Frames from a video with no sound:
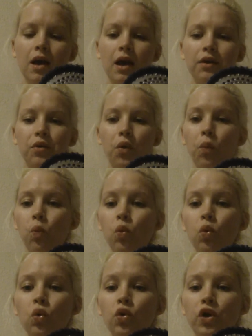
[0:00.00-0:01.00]
I don't know,
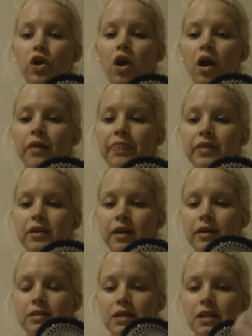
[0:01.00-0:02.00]
wool or cotton that
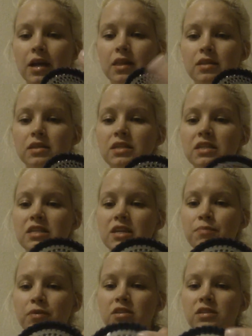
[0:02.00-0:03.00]
has like that
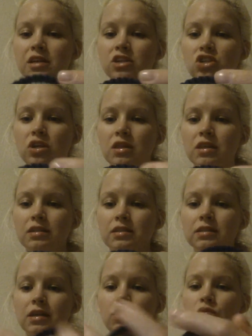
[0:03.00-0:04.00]
deeper stitch, this
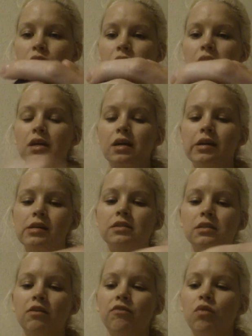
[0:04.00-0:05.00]
is like really
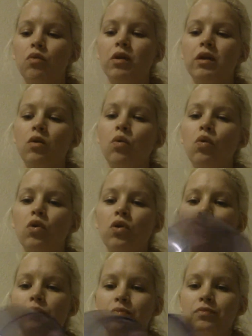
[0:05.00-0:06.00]
nice for it.
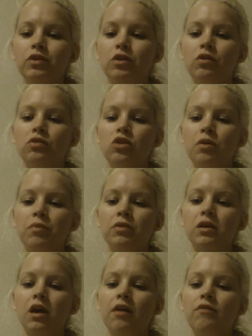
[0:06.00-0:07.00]
Or, you know, you can put
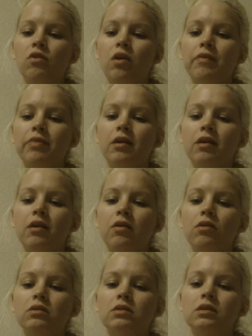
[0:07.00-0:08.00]
the cover on there
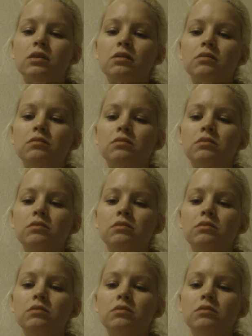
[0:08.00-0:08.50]
also